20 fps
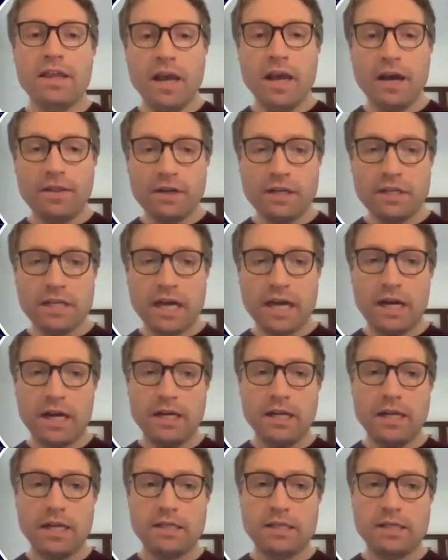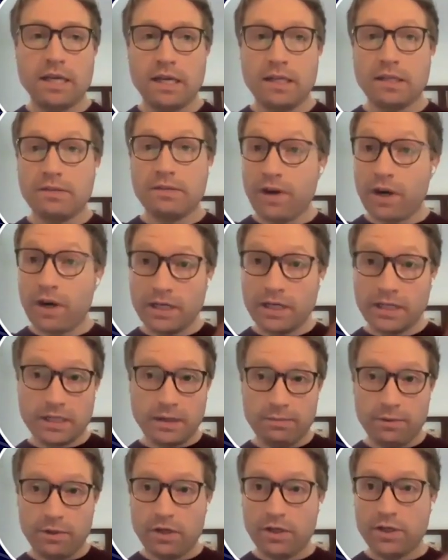The other side is that, very
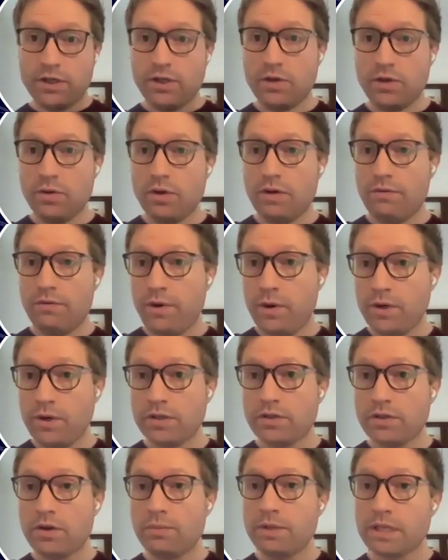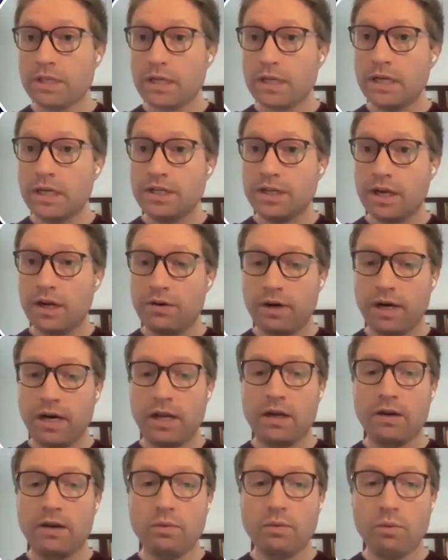similar to a focus group, it's going to
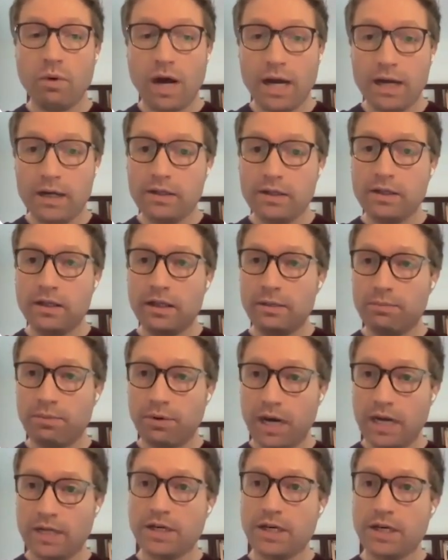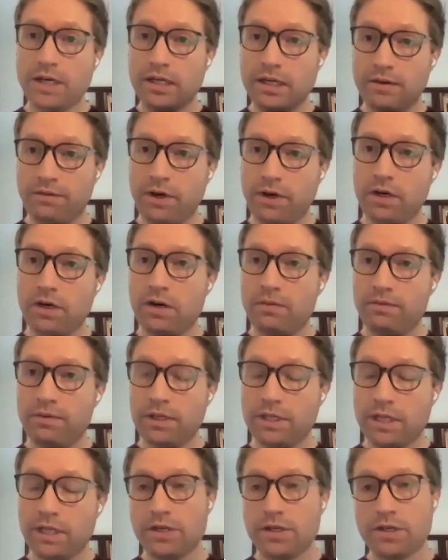generate wildly branching different
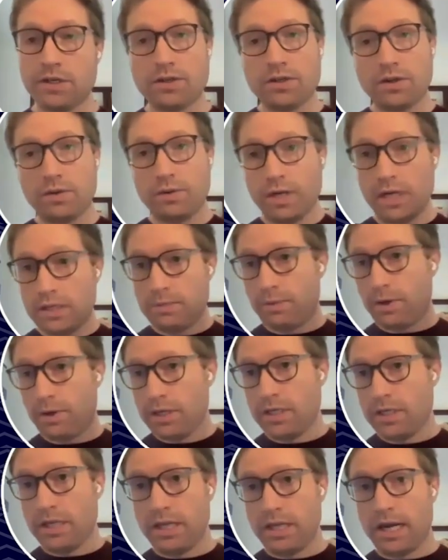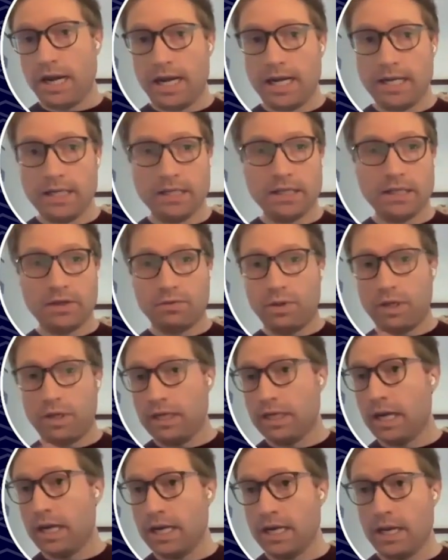conversations. So each person that has this
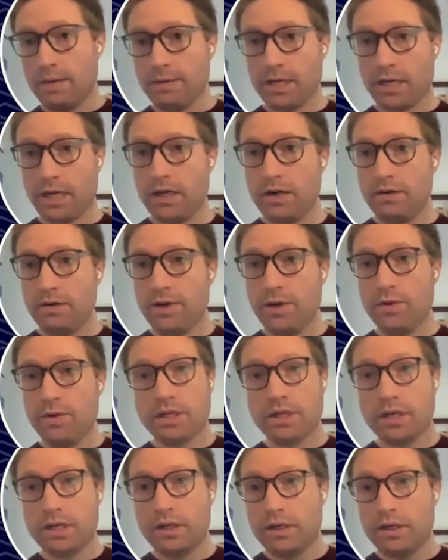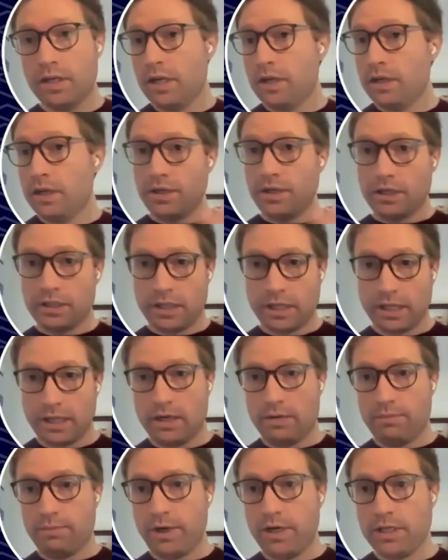really dynamic interview is going to, just like
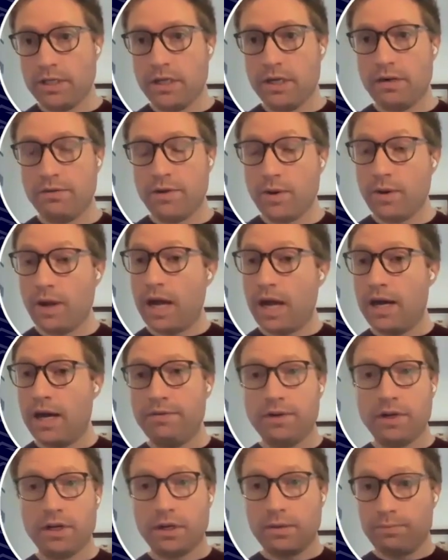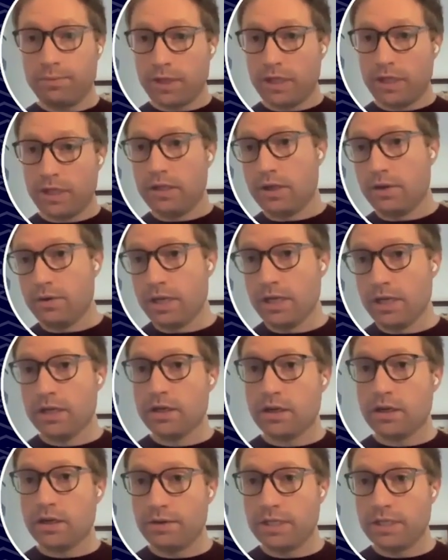an in-person interview, have a completely unique
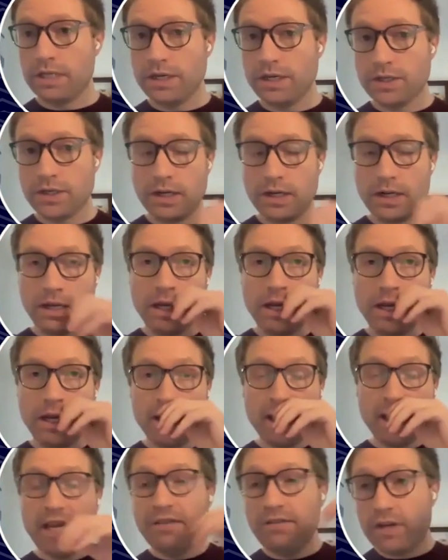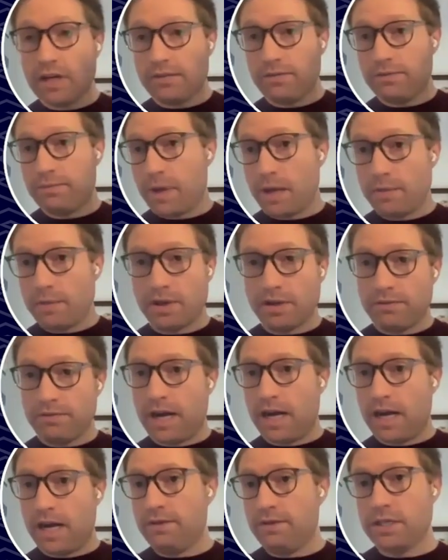conversation, even if maybe
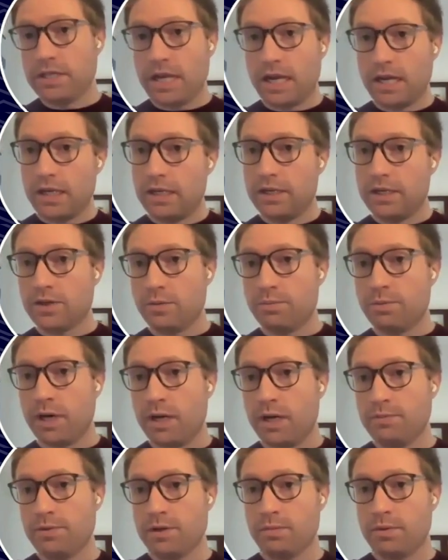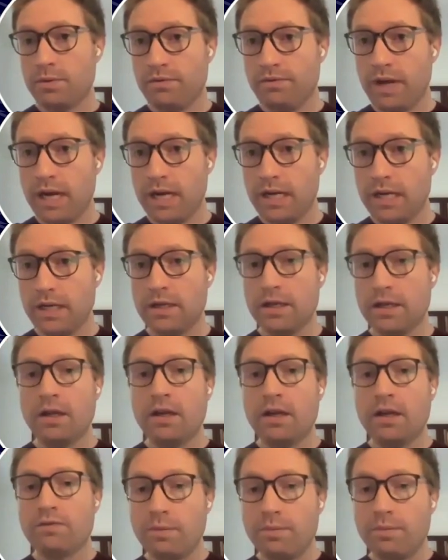5 or 10 initial prompts are provided.
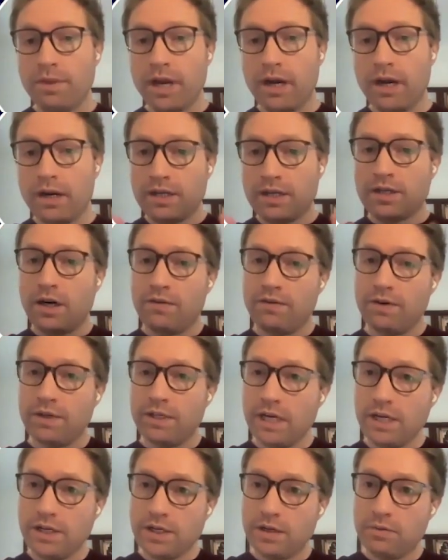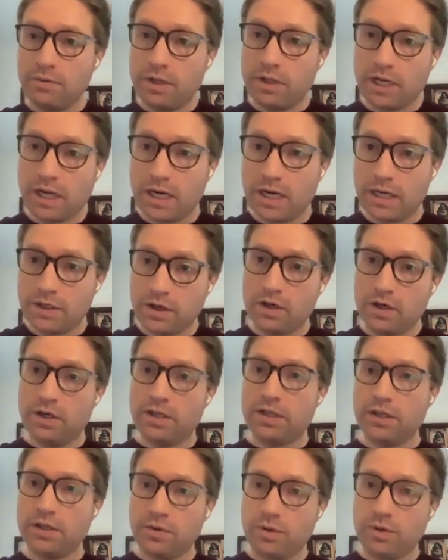From there, each conversation really kind of
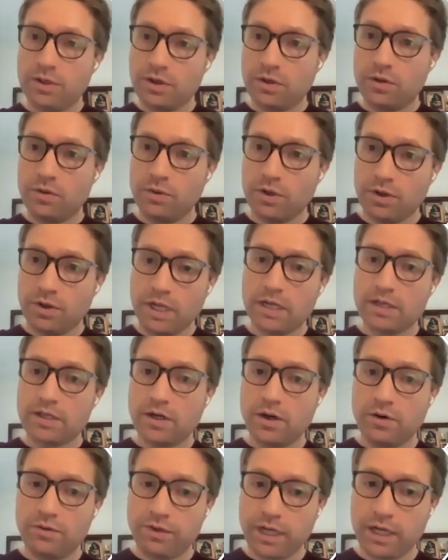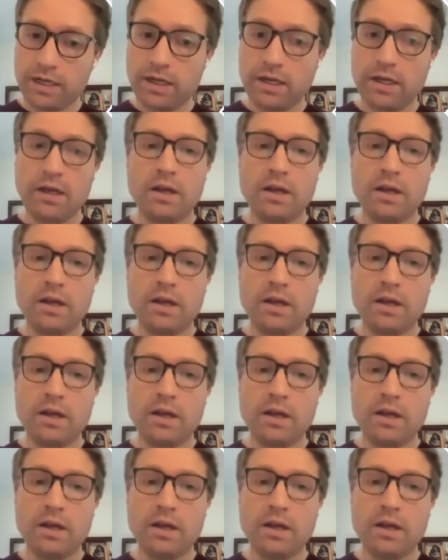turns into its own unique snowflake.